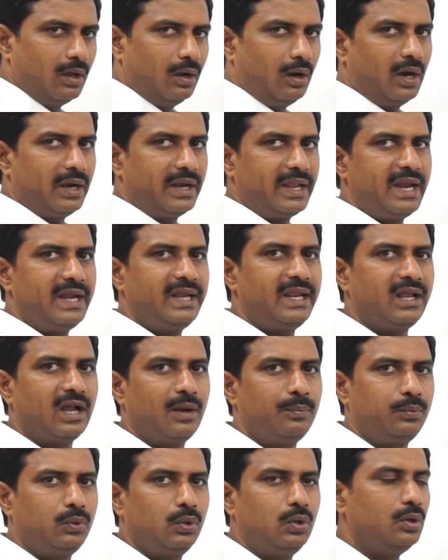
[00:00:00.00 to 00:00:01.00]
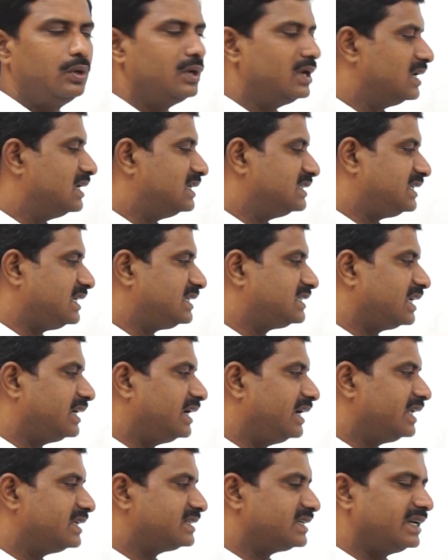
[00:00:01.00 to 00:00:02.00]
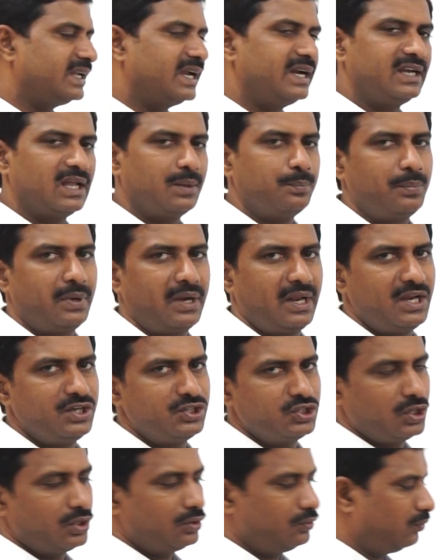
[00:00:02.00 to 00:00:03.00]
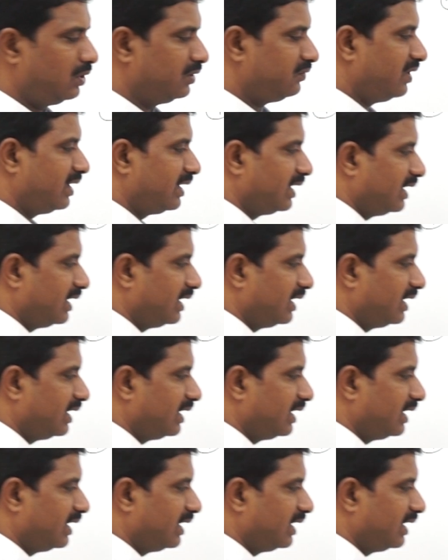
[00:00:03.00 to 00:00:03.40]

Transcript: On heating up to 600 degree centigrade temperature, what we are